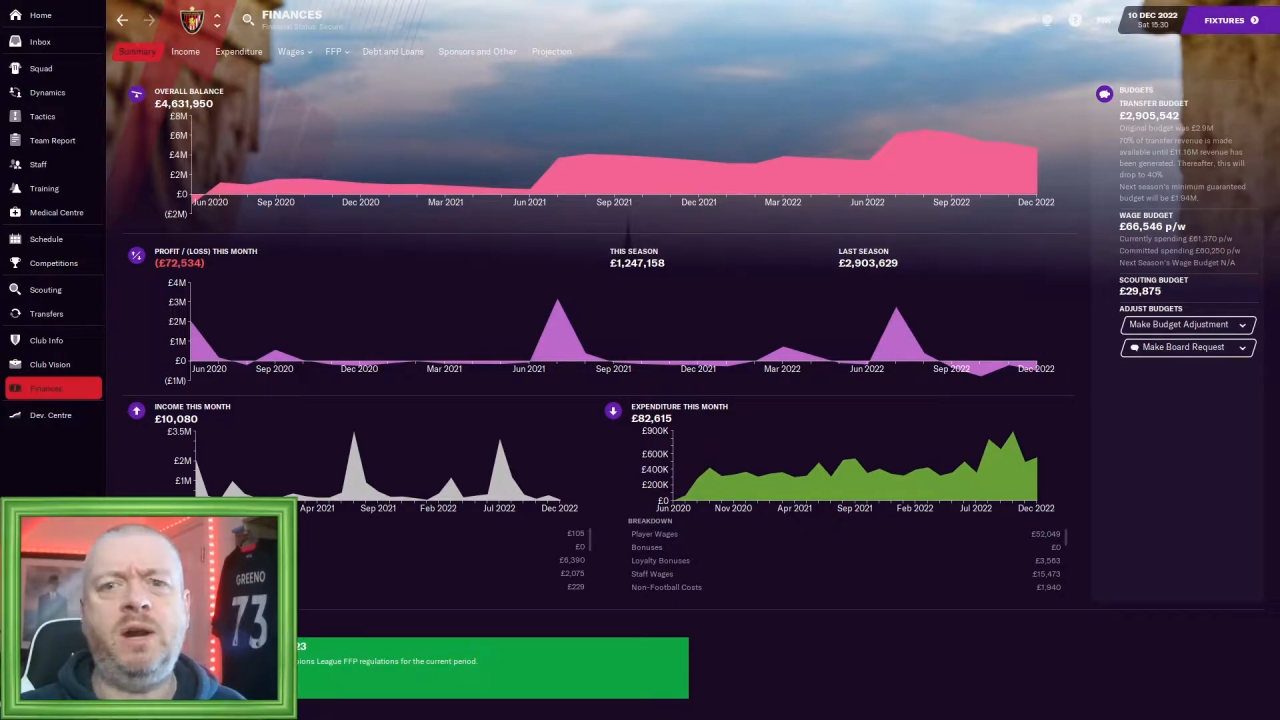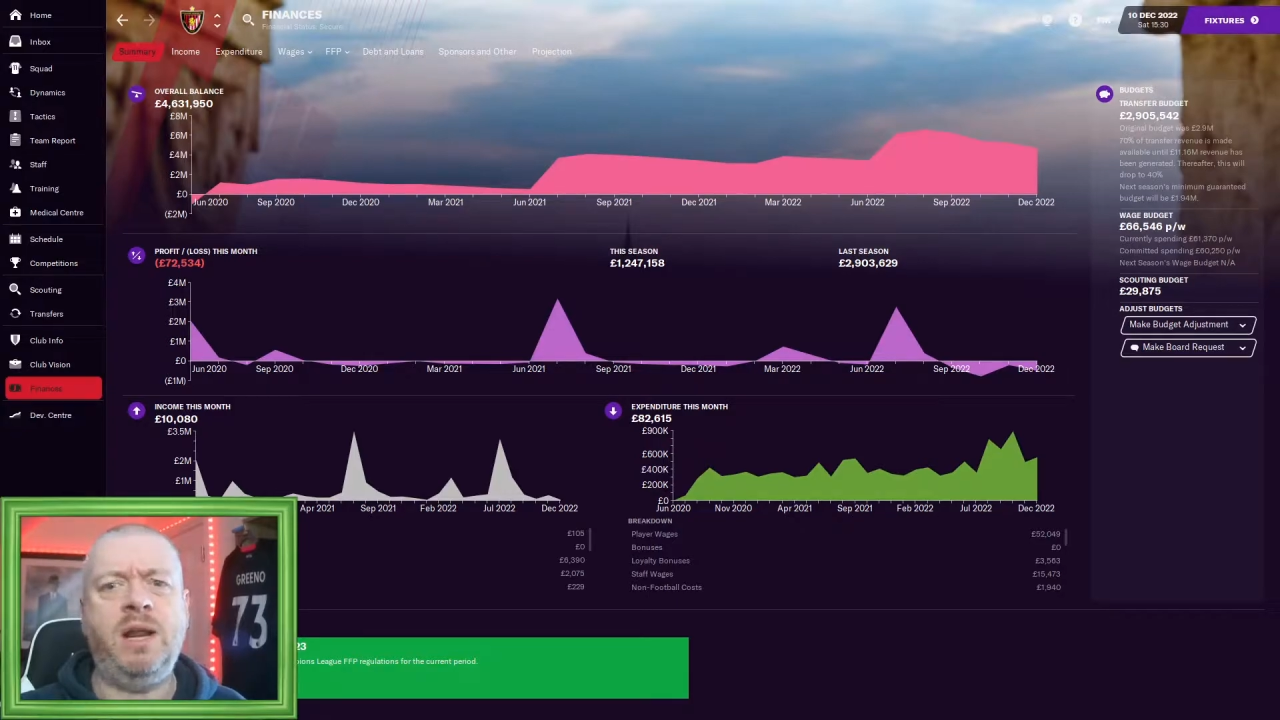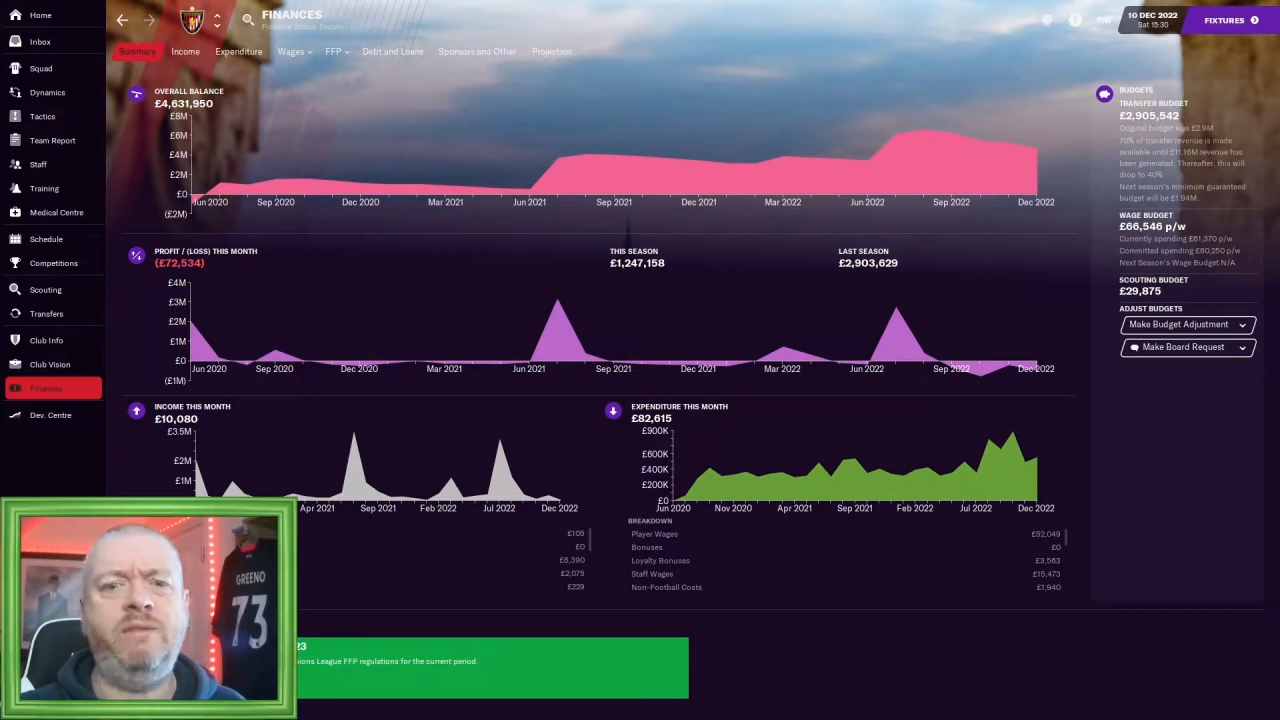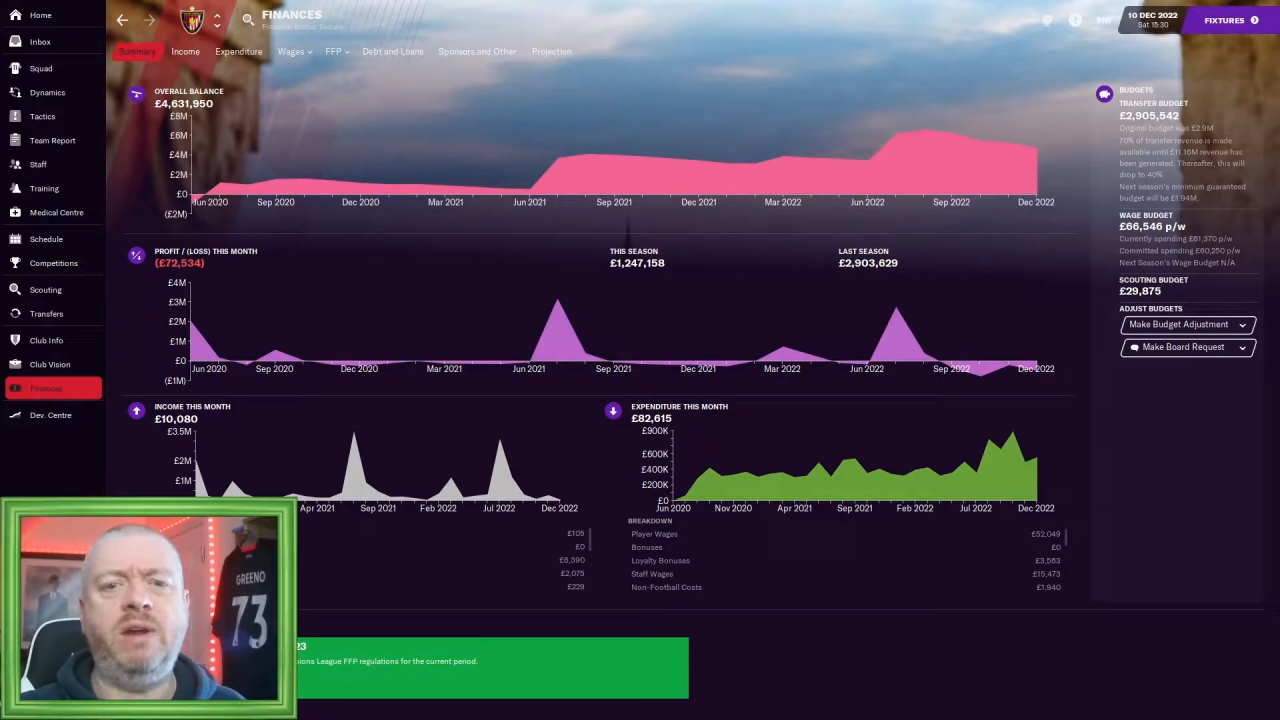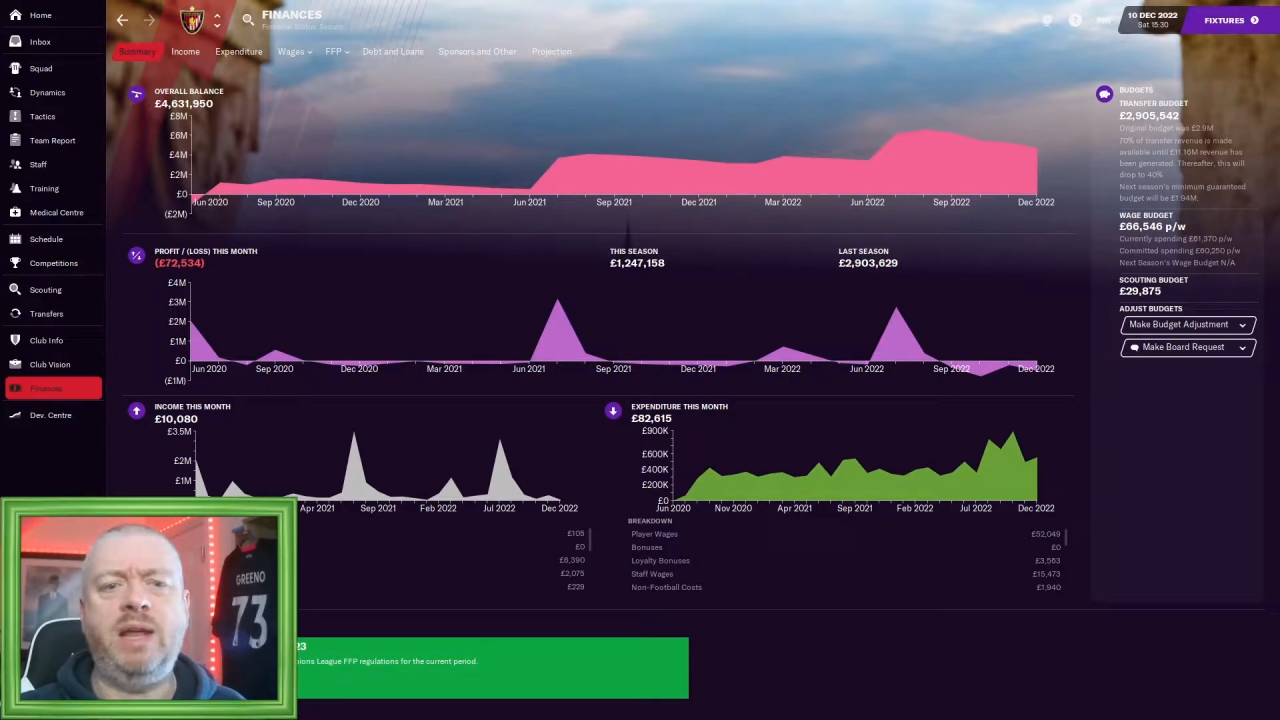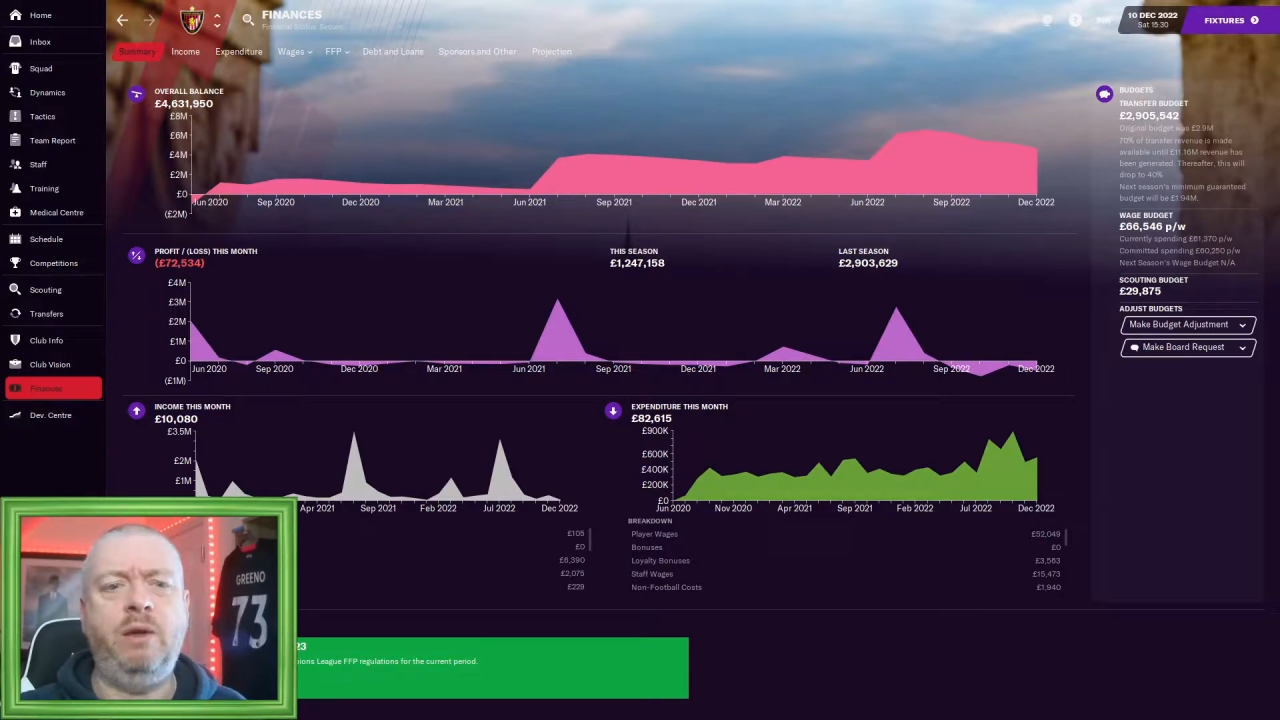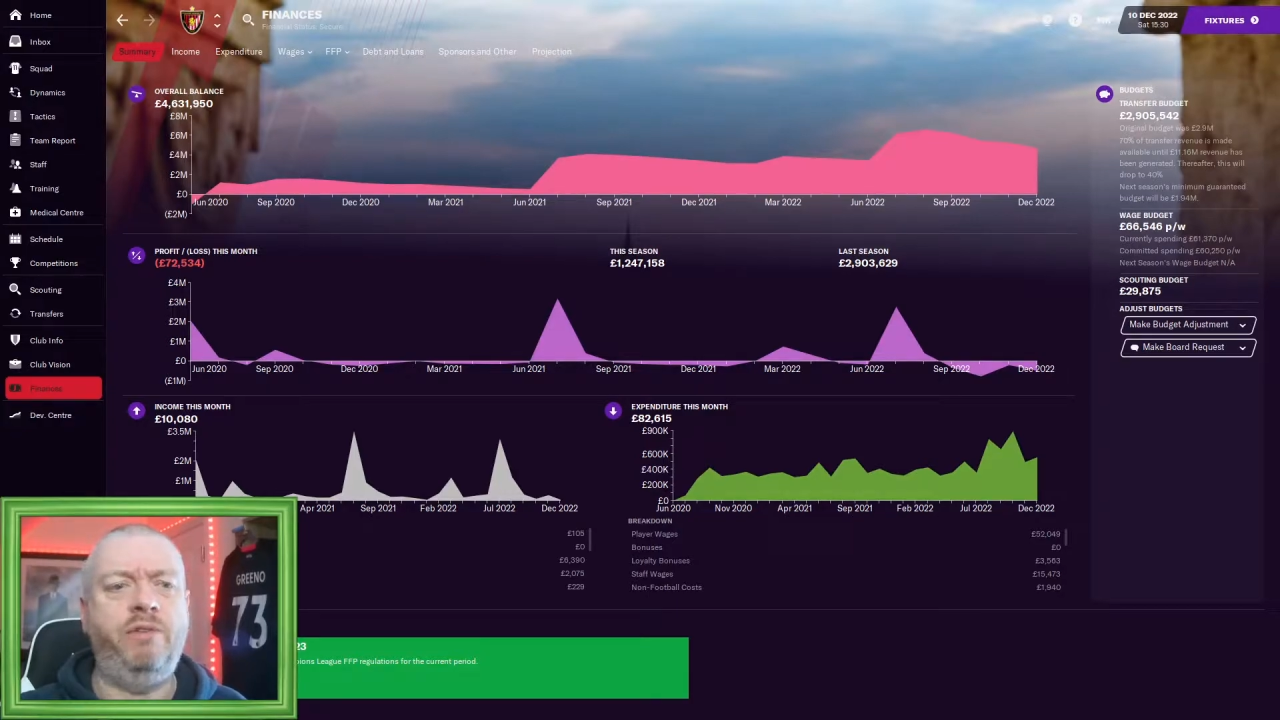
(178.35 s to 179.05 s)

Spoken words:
an even keel